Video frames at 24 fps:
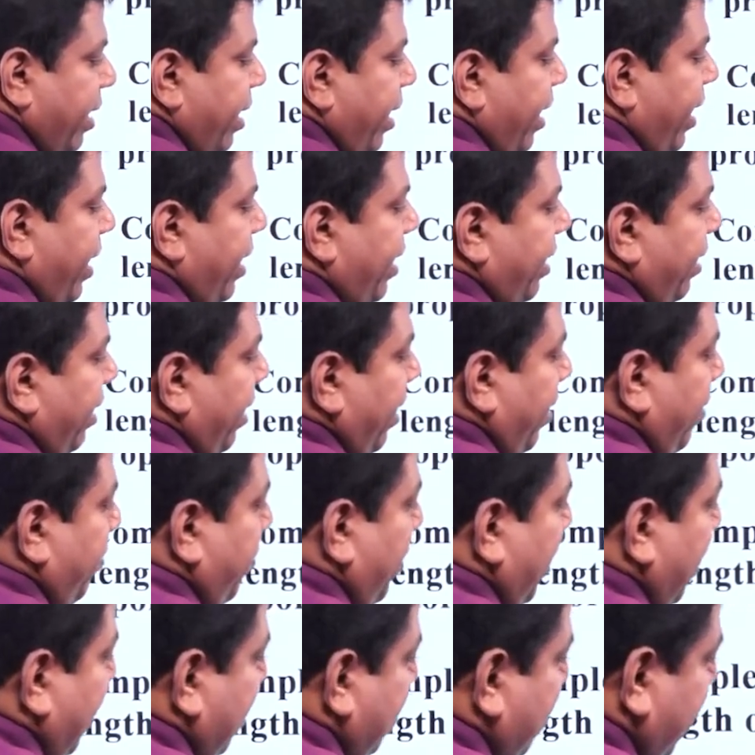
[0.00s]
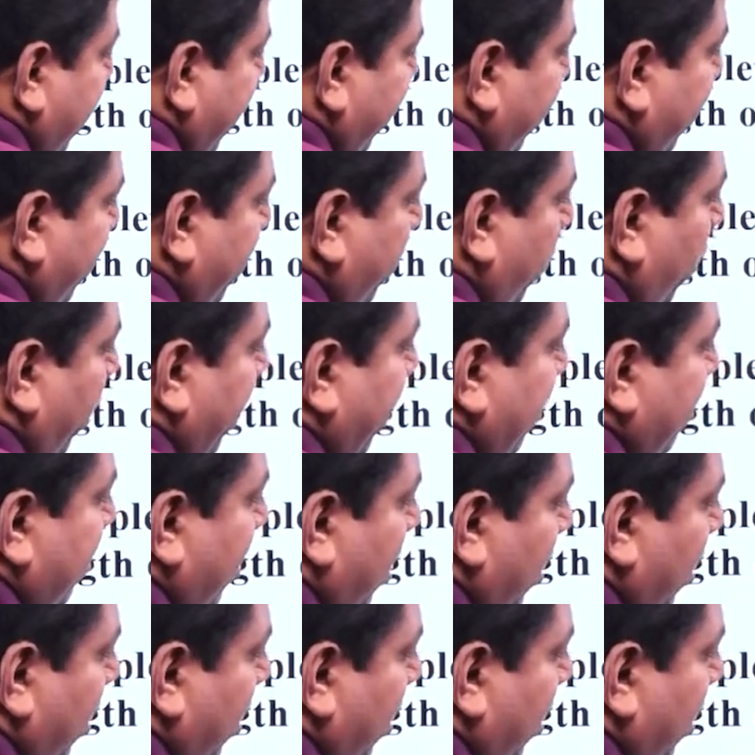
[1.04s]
and place the given body, the